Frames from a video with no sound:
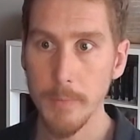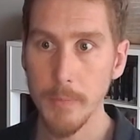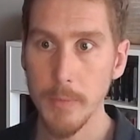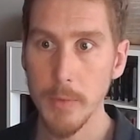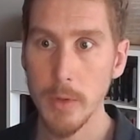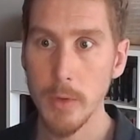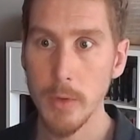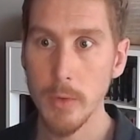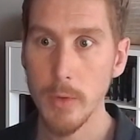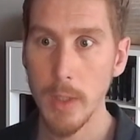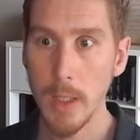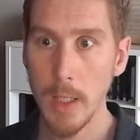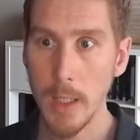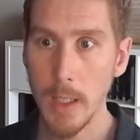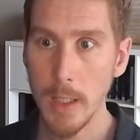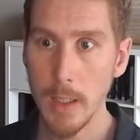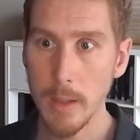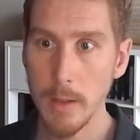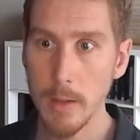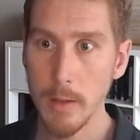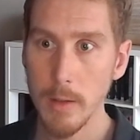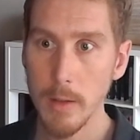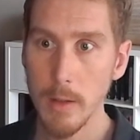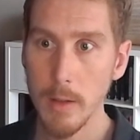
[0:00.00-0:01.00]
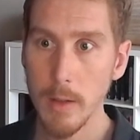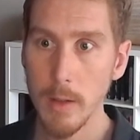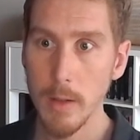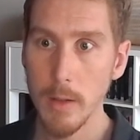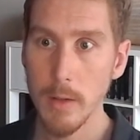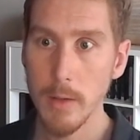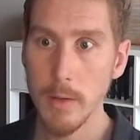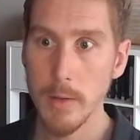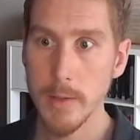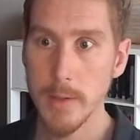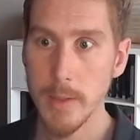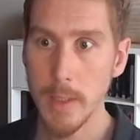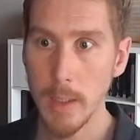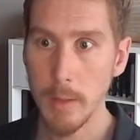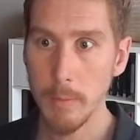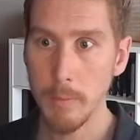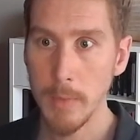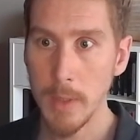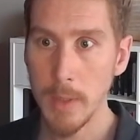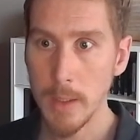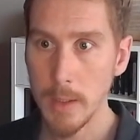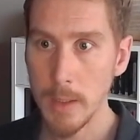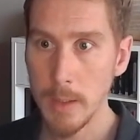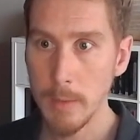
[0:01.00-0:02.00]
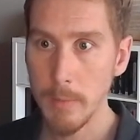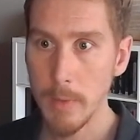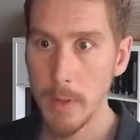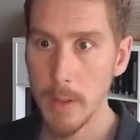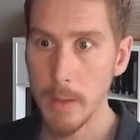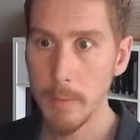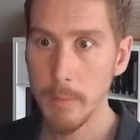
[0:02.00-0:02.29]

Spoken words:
you can send me an email,